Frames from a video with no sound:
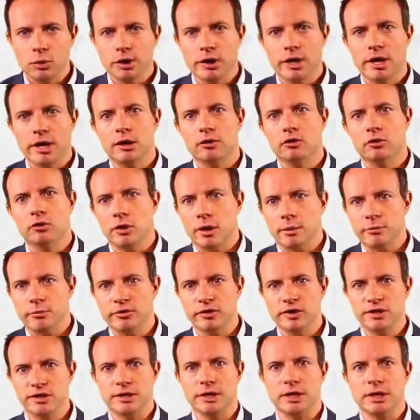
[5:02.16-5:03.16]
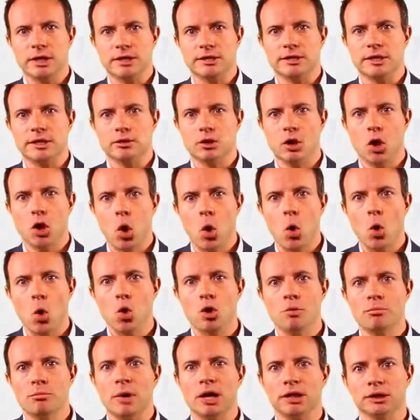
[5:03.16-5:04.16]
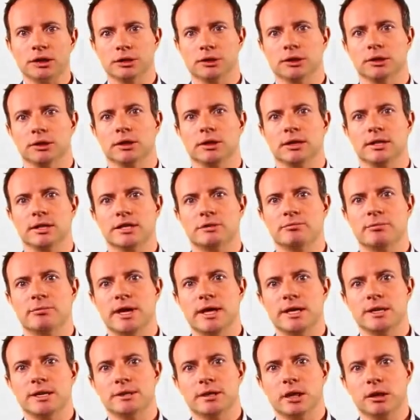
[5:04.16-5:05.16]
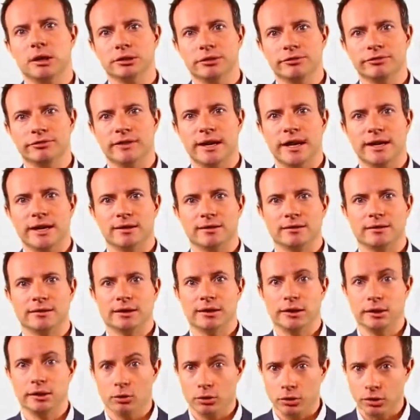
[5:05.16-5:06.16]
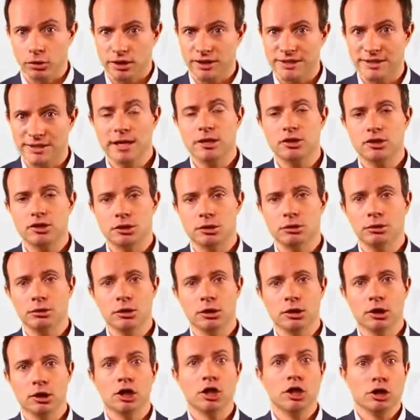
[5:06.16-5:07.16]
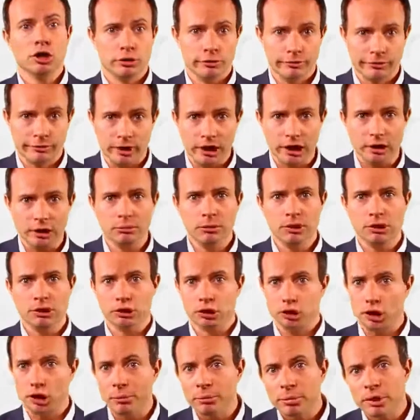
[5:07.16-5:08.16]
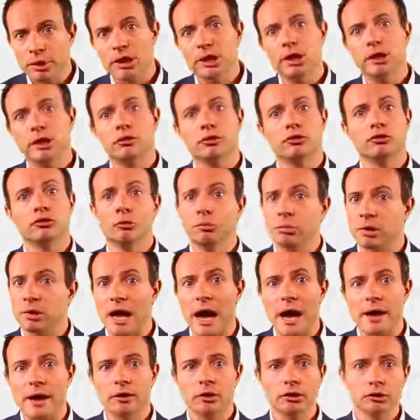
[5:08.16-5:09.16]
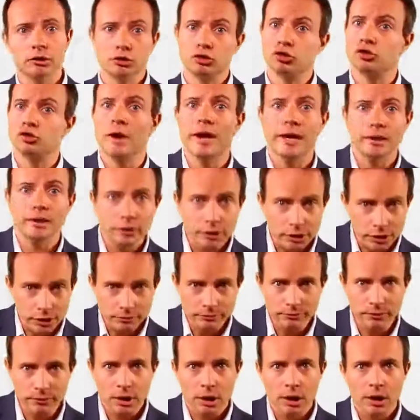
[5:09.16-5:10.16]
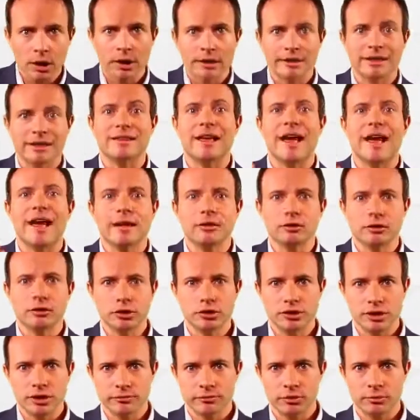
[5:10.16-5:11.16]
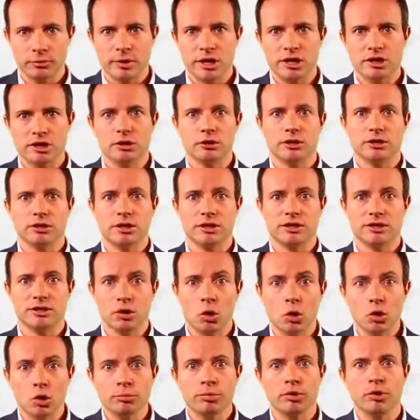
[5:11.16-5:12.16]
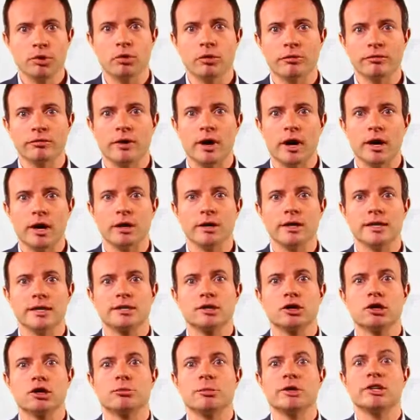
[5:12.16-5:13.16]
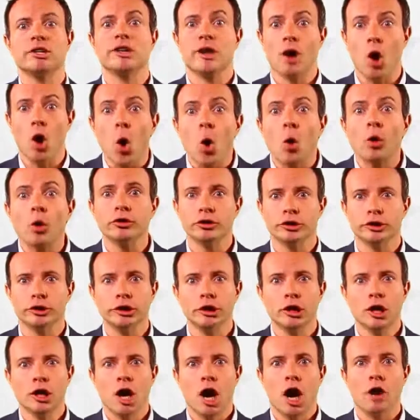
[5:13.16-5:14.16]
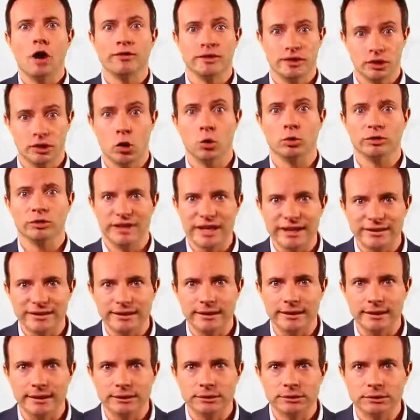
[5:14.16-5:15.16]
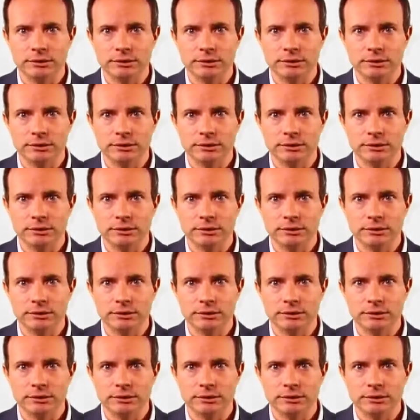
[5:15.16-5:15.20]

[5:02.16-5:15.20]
again to emphasize that the whole model is based on the fact that the organization, the farm, the company, the supplier, the trader, that enters information on its own profile is going to be the owner of its own data,